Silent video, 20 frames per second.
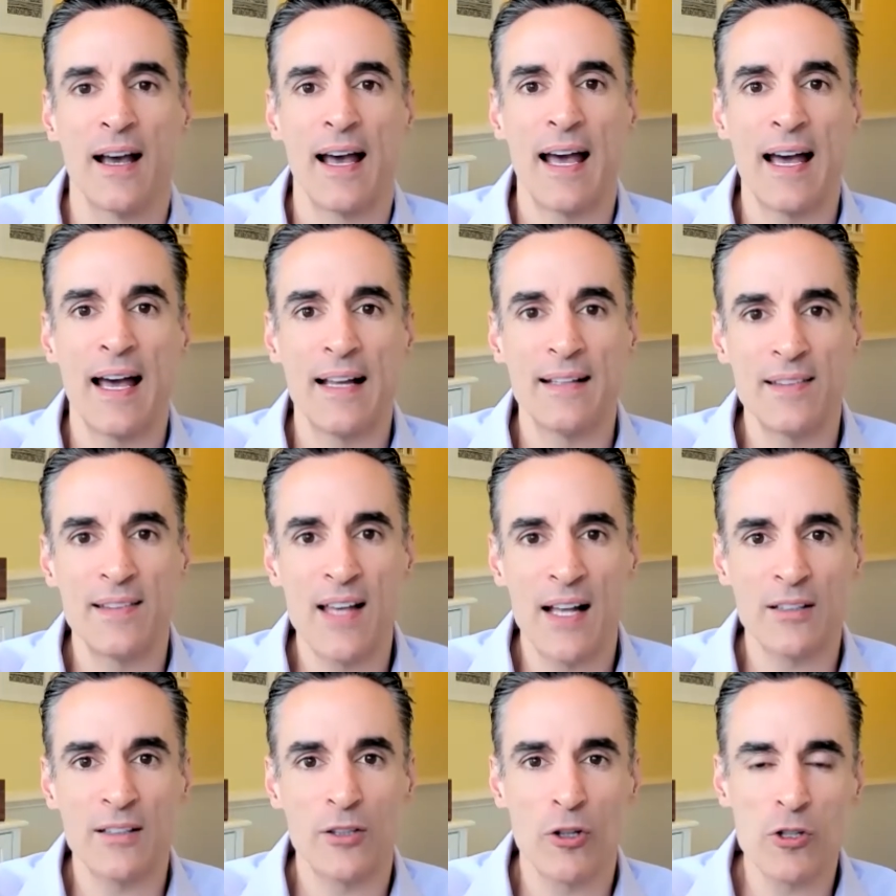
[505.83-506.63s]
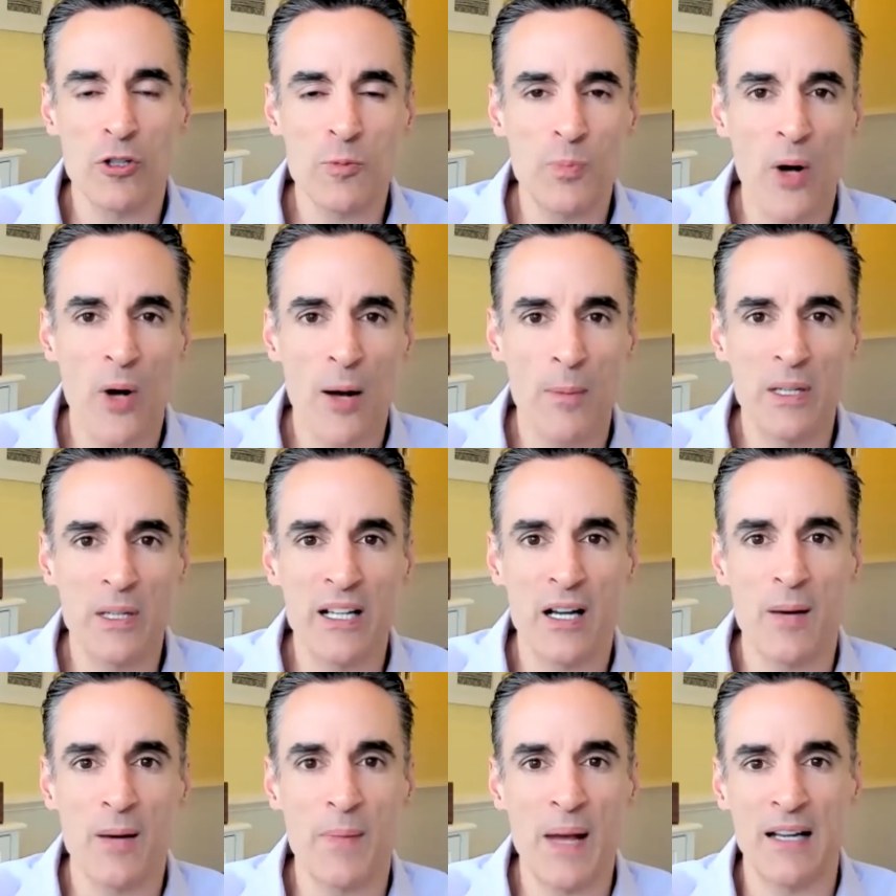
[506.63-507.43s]
and that those probably
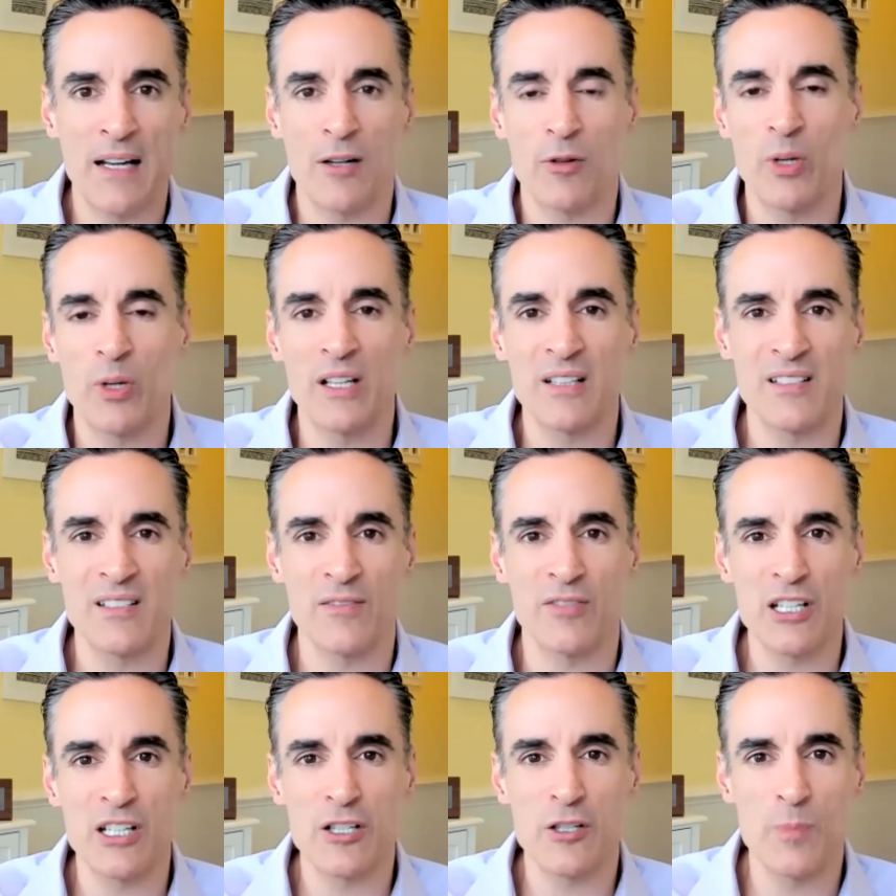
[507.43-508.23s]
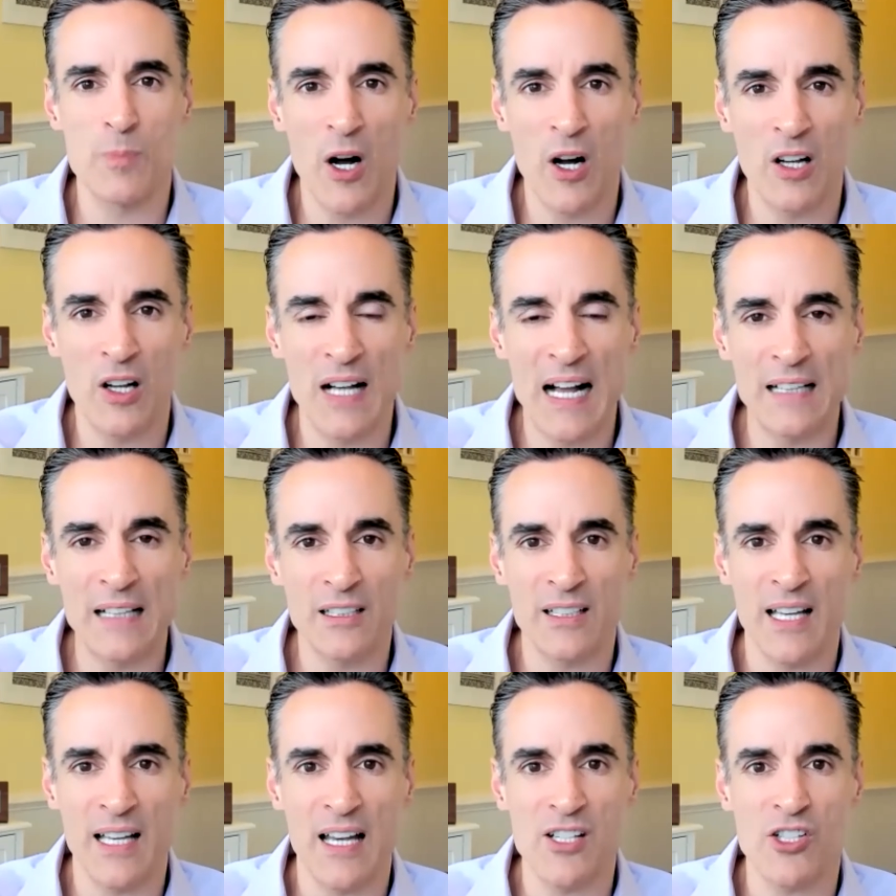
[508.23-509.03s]
command a relatively small
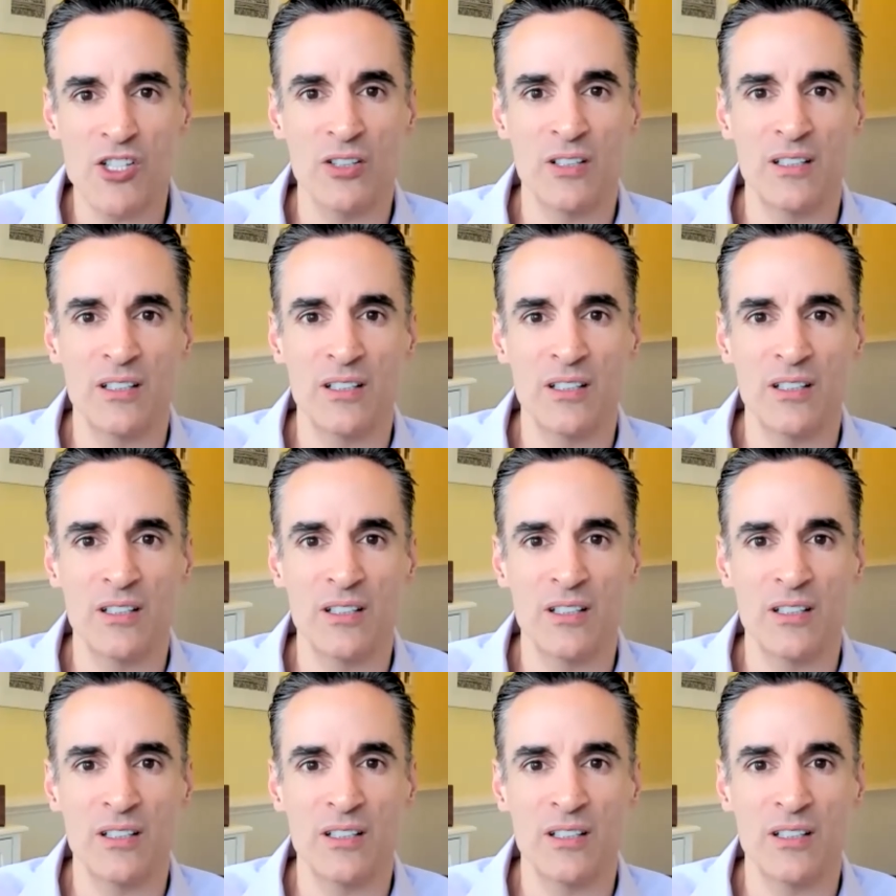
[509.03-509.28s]
allocation.